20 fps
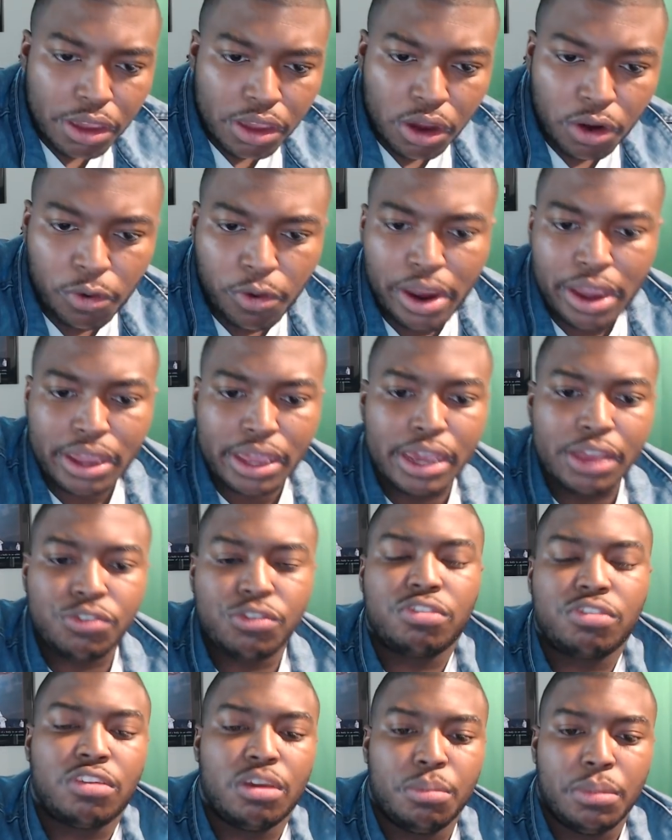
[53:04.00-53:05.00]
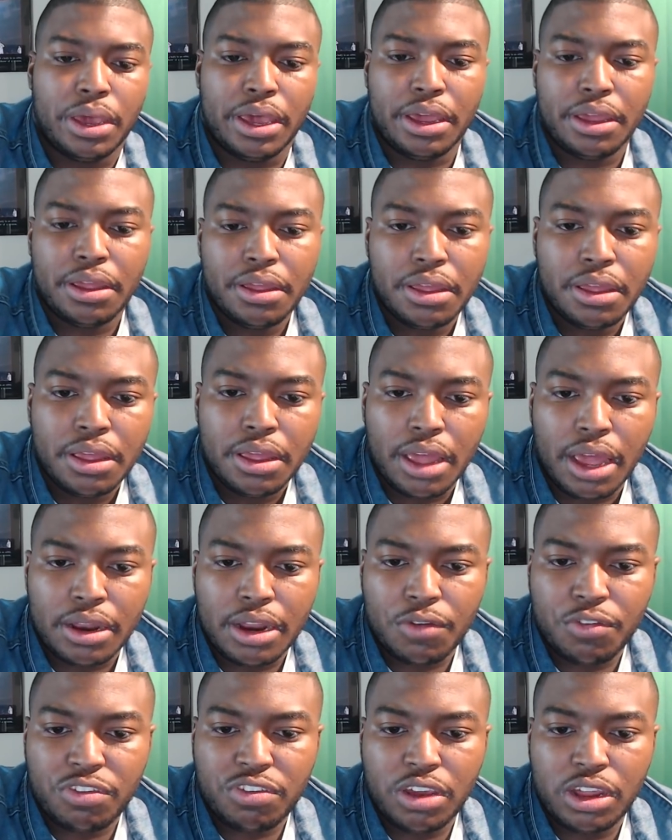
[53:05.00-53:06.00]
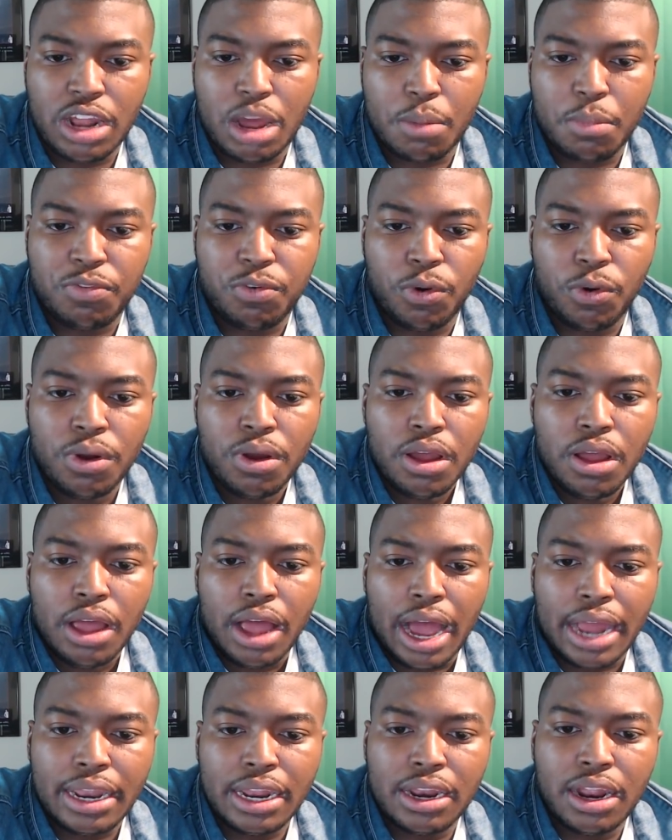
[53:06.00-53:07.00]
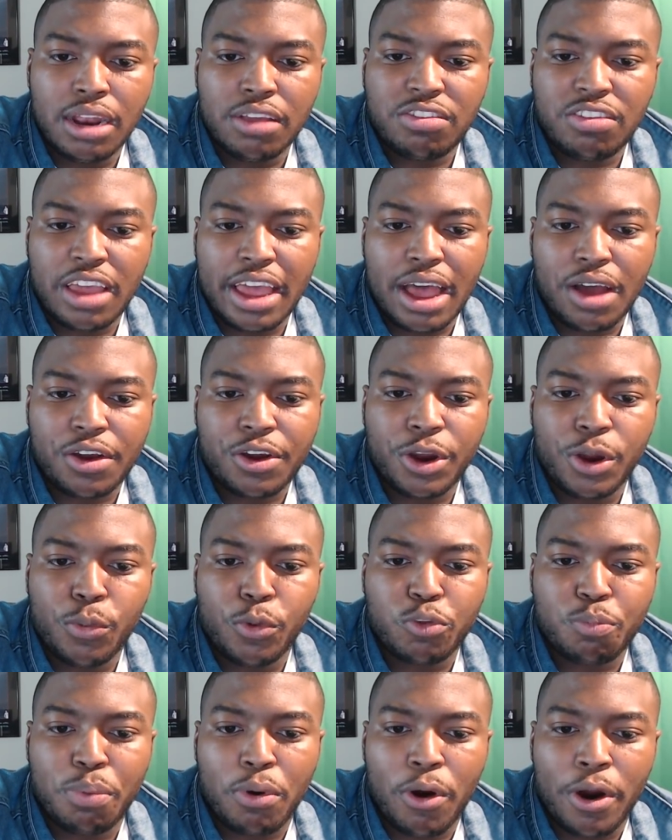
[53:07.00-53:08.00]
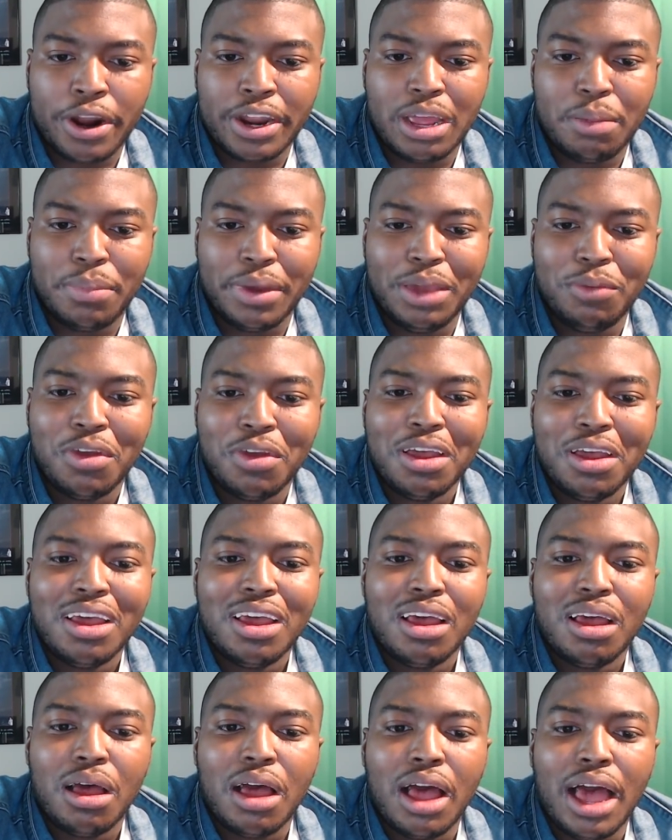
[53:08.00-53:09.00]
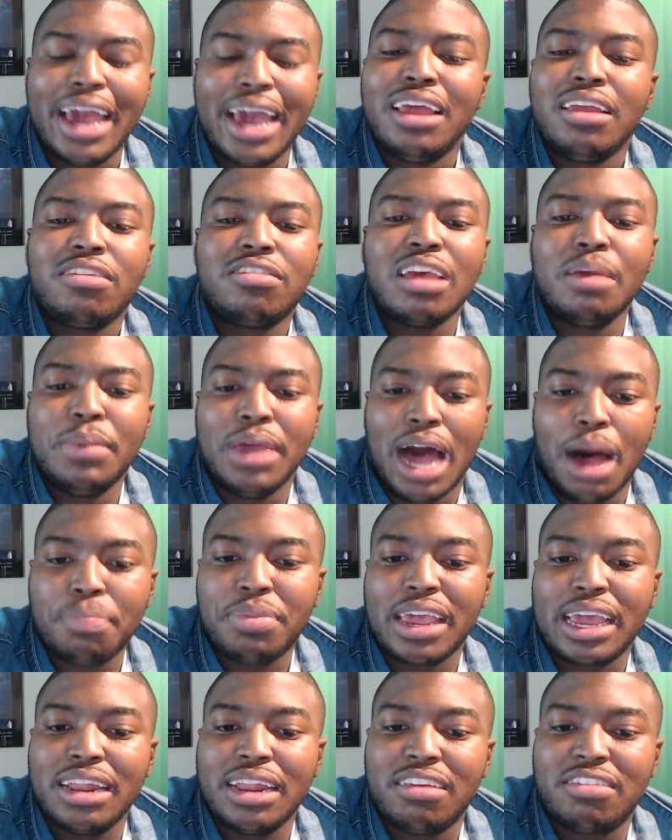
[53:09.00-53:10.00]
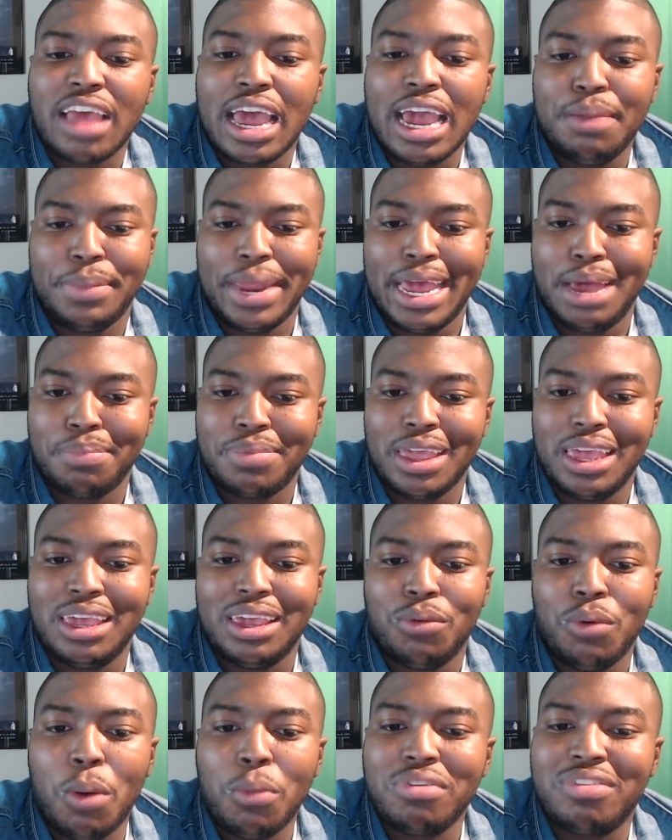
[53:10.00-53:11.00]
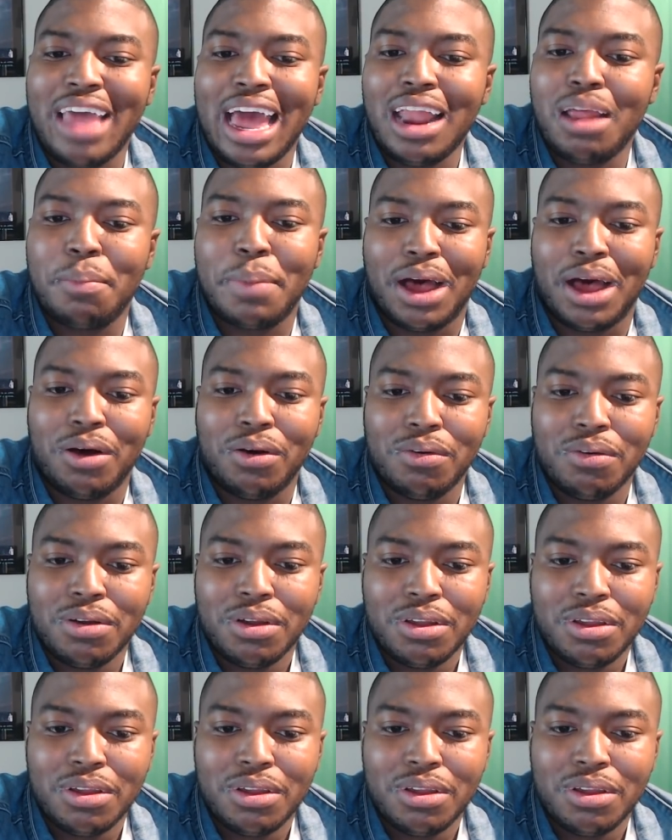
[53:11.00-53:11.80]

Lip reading: Greg interesting, man. I never seen that before. I didn't understand how Curry was partying, but hey, Jimmy, I'm thinking the same damn thing. What was that about?